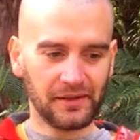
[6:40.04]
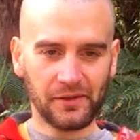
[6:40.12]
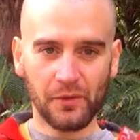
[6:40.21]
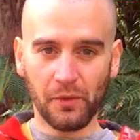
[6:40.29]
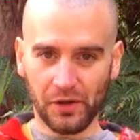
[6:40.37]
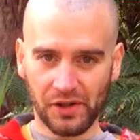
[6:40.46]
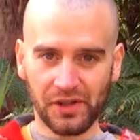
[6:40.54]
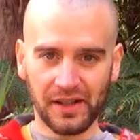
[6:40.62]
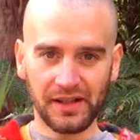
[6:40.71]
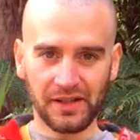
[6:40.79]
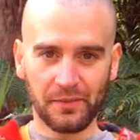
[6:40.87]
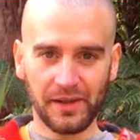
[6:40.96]
you wash
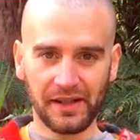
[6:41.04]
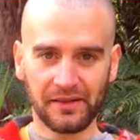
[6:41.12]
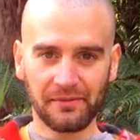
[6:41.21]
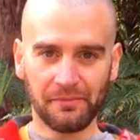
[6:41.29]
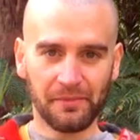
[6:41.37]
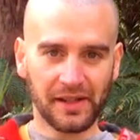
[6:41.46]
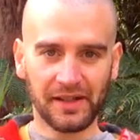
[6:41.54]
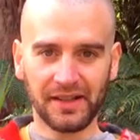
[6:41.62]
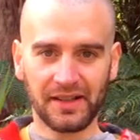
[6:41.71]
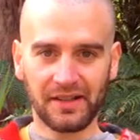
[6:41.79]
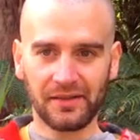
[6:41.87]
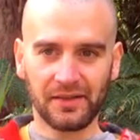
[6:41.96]
things with,
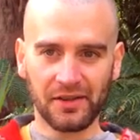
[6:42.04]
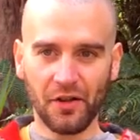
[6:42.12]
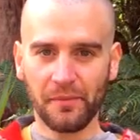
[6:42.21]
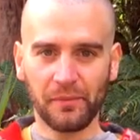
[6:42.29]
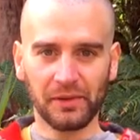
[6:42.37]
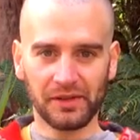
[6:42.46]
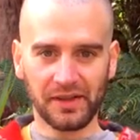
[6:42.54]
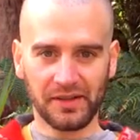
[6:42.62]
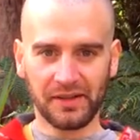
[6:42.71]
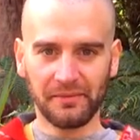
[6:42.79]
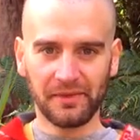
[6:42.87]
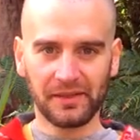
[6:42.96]
because soap will
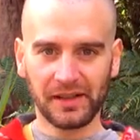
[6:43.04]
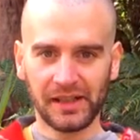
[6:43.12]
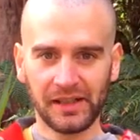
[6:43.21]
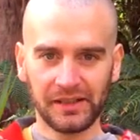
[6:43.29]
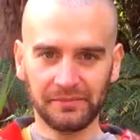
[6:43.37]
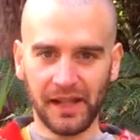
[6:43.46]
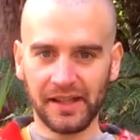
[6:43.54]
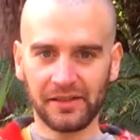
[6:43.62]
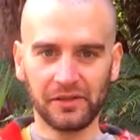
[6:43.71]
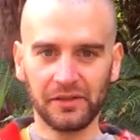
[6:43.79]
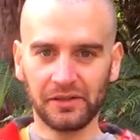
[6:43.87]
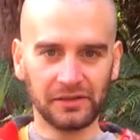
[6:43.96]
just make it
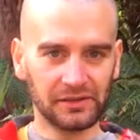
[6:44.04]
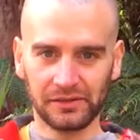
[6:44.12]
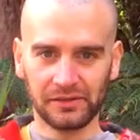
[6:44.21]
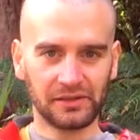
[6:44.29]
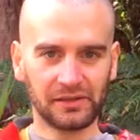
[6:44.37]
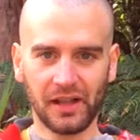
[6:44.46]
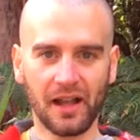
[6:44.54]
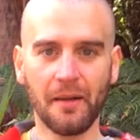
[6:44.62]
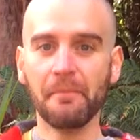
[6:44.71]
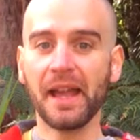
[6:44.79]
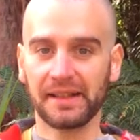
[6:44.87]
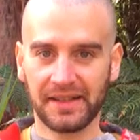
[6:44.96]
all a
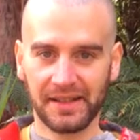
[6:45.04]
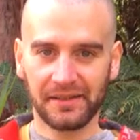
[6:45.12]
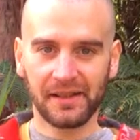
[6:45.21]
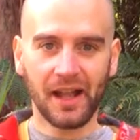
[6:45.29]
mess.